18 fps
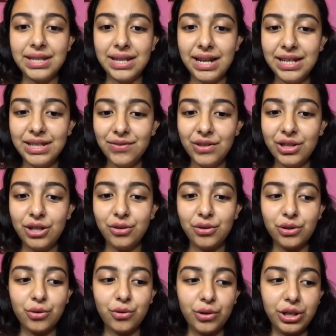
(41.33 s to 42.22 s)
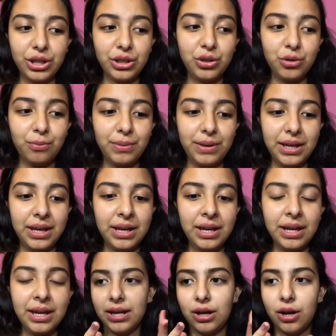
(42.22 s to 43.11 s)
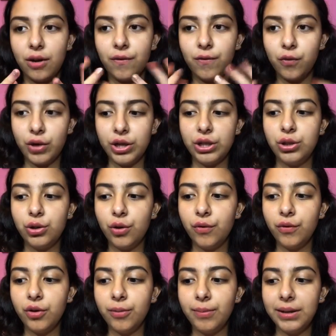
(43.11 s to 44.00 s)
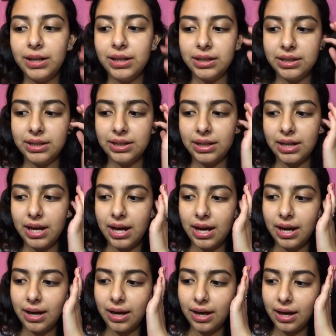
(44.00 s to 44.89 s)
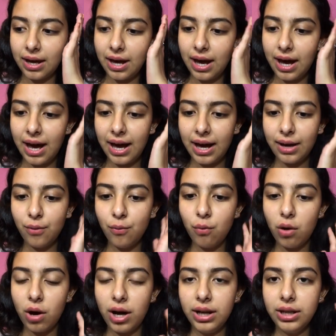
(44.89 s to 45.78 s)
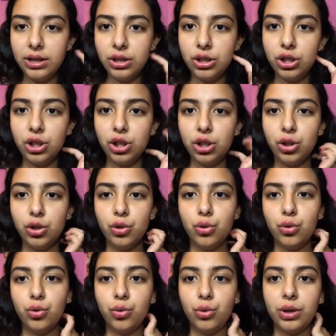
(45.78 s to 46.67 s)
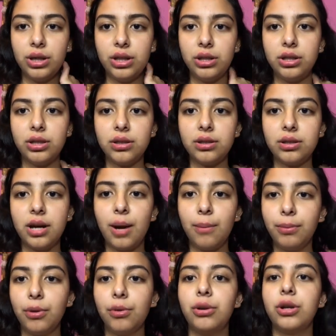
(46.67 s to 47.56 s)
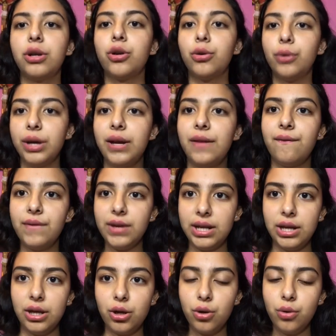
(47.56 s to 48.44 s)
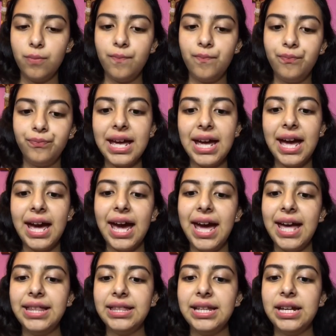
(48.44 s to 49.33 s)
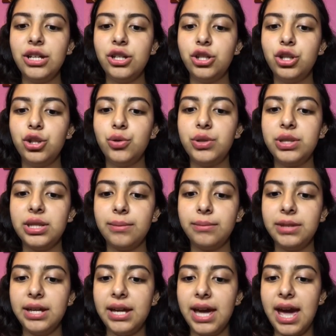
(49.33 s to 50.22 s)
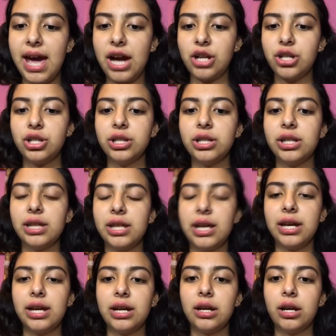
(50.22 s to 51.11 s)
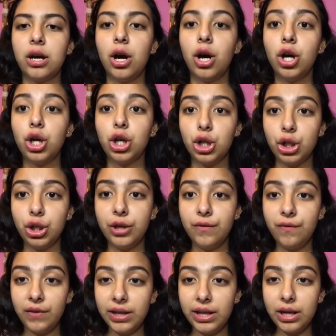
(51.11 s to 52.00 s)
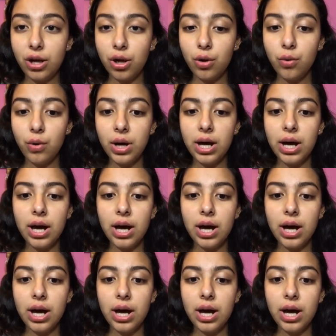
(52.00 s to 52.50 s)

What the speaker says: Today's video is going to be like a voiceover because I want to upload a quick video and then do something actually like a good video.